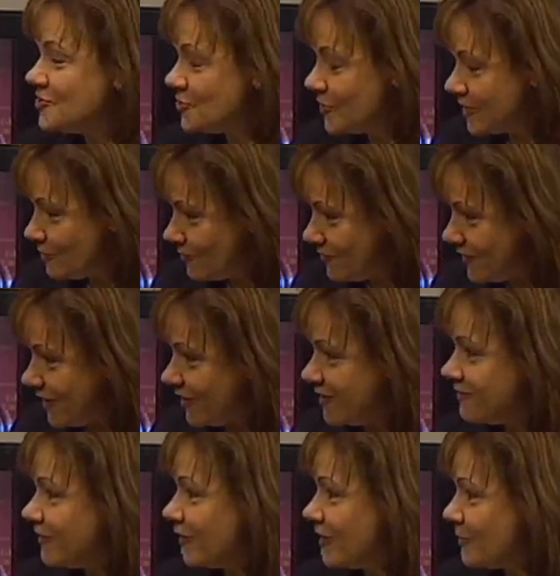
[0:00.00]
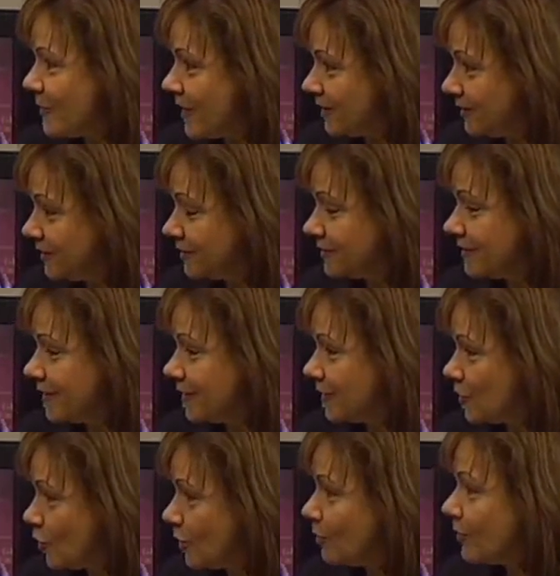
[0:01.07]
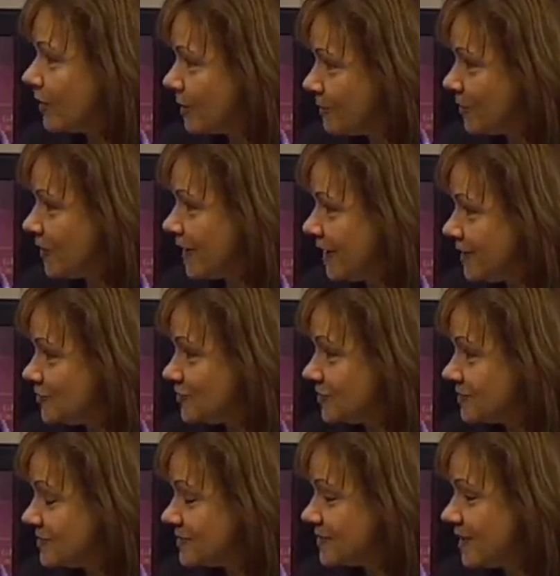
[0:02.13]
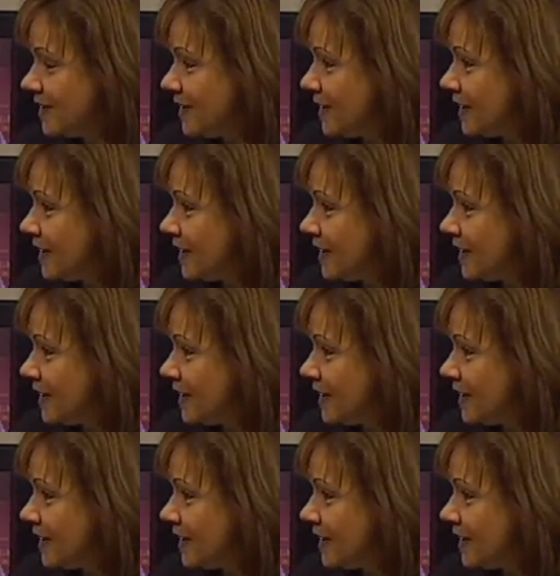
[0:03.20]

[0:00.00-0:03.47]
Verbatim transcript: she's doing very, very well in, in, corporate communications.